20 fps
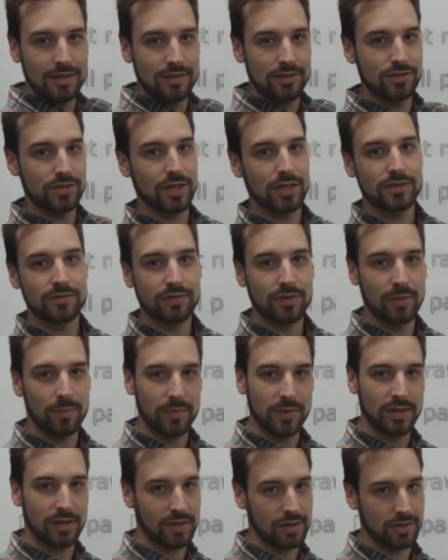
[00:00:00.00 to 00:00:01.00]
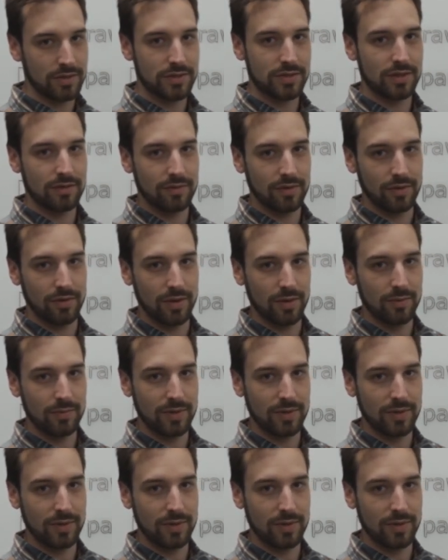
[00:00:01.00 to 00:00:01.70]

just from the little servo that